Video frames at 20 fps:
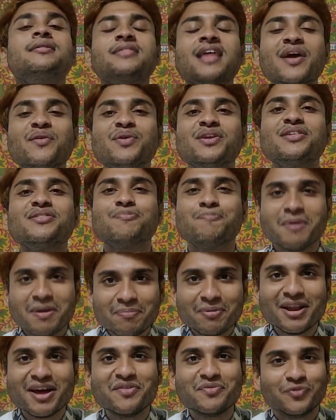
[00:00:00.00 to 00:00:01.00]
Taiwanese
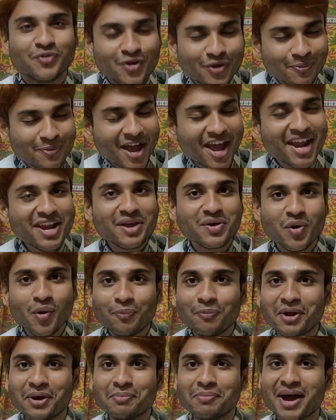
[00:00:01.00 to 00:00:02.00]
people are very
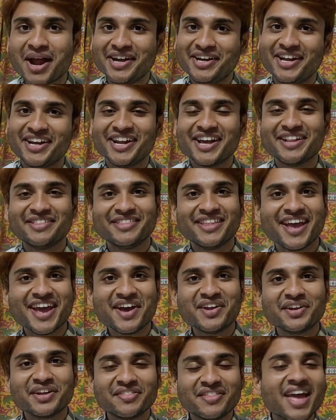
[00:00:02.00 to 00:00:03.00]
open-minded and
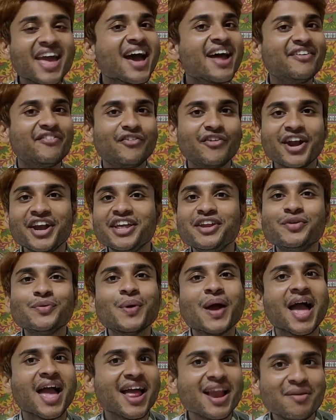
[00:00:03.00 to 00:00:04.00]
they are ready to
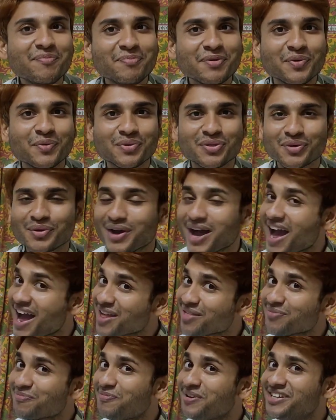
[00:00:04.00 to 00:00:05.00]
help you. So
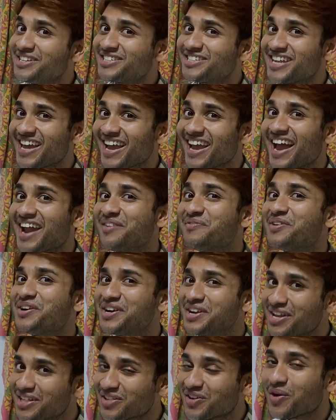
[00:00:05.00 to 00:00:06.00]
guys, please take
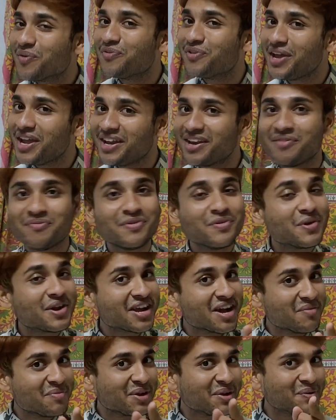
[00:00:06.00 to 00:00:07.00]
advantage of it. If you are
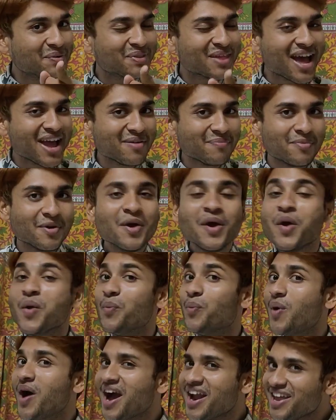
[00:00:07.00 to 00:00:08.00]
coming to
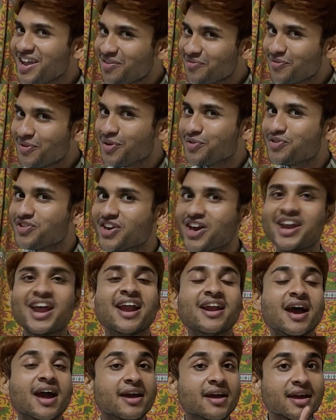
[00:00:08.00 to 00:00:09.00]
Taiwan in future,
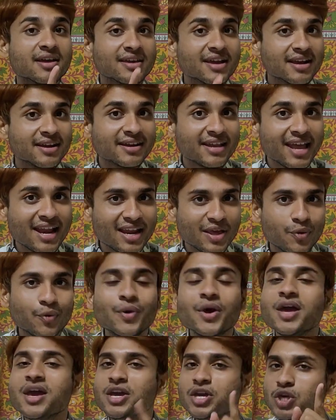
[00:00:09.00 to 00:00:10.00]
and I can tell you,
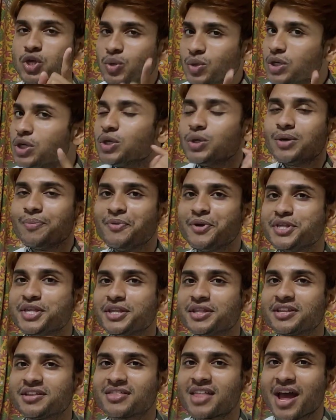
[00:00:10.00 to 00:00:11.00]
you should
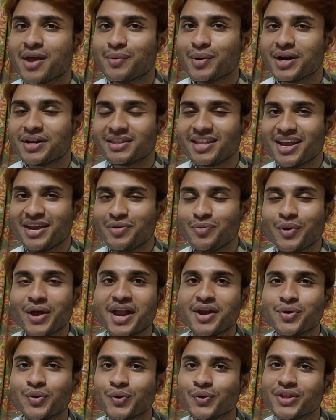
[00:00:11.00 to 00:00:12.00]
visit Taiwan, then you
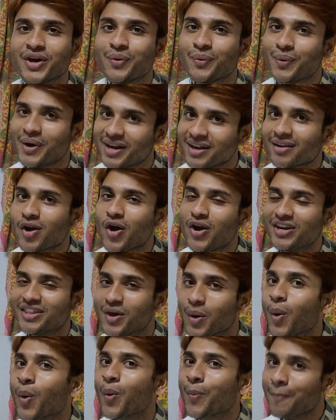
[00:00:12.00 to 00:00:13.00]
can know the what called
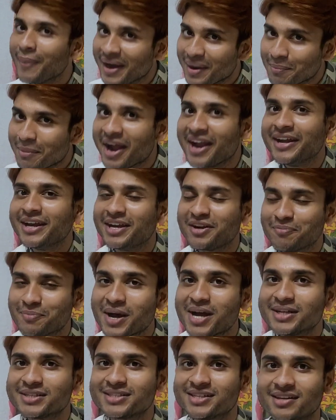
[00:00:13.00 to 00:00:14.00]
the open-minded
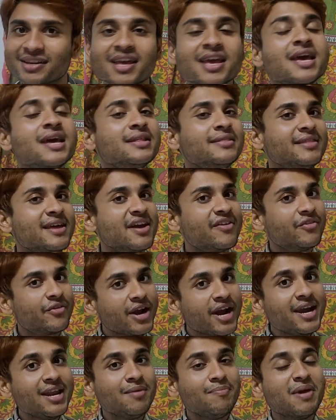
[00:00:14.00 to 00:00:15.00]
person. They are
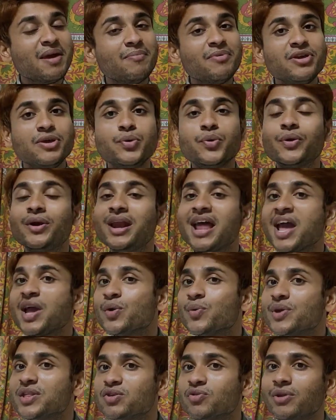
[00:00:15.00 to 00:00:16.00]
ready, maybe your
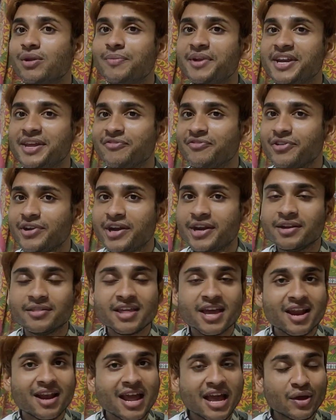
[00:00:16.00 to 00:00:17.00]
language will be different,
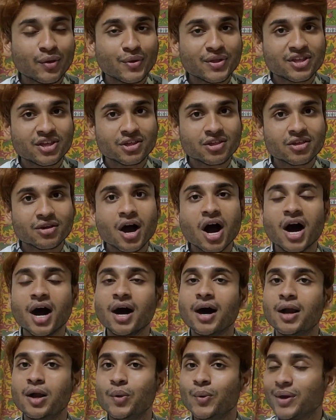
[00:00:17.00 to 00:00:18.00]
their language is
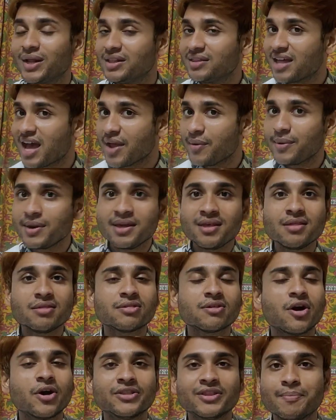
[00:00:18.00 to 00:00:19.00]
local
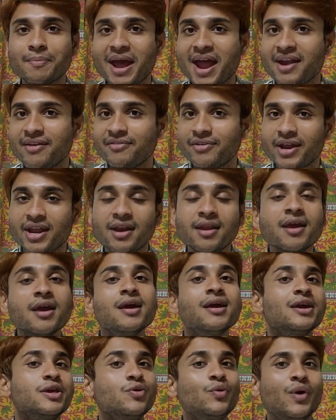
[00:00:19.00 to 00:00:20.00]
Taiwanese or the Mandarin,
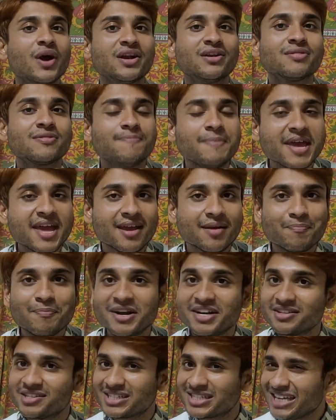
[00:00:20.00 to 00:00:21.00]
you can speak,
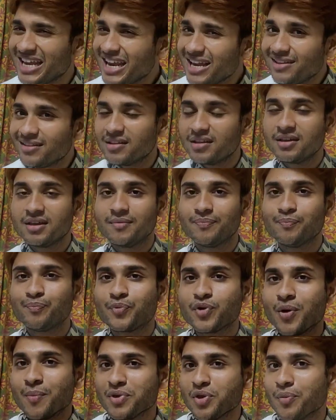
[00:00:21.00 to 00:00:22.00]
but still
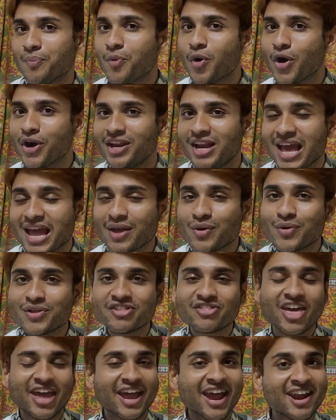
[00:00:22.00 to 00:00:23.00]
from your body
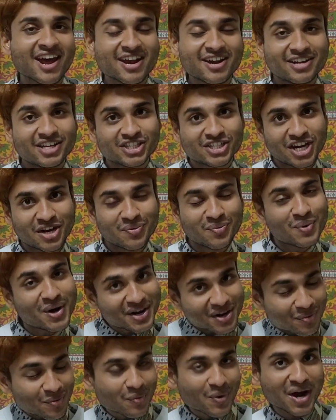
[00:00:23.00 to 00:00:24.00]
language they can understand
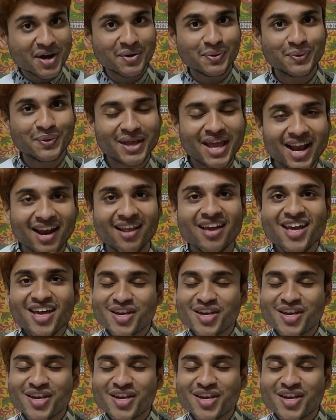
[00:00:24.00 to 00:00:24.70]
what you want to tell.